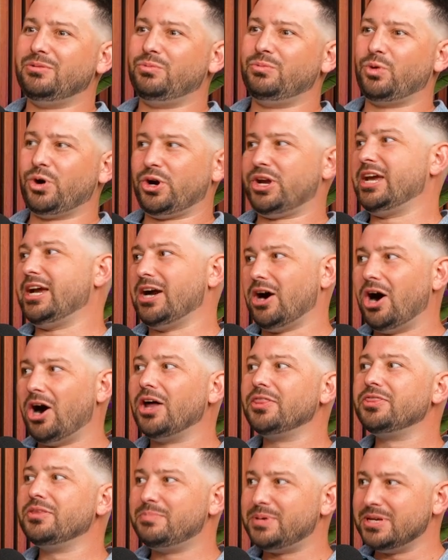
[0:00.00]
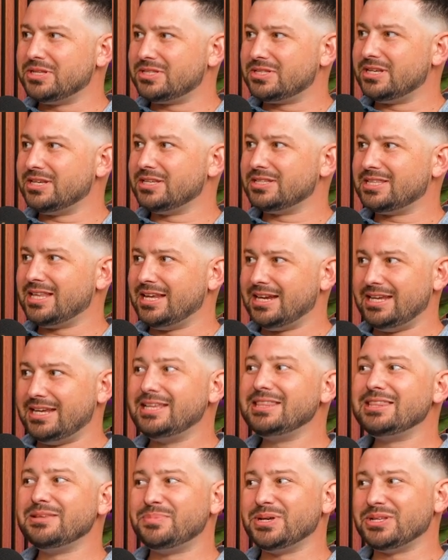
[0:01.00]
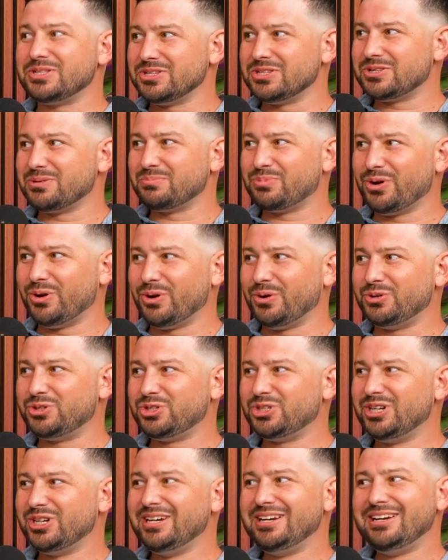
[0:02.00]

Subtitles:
working on the business than in the business approach,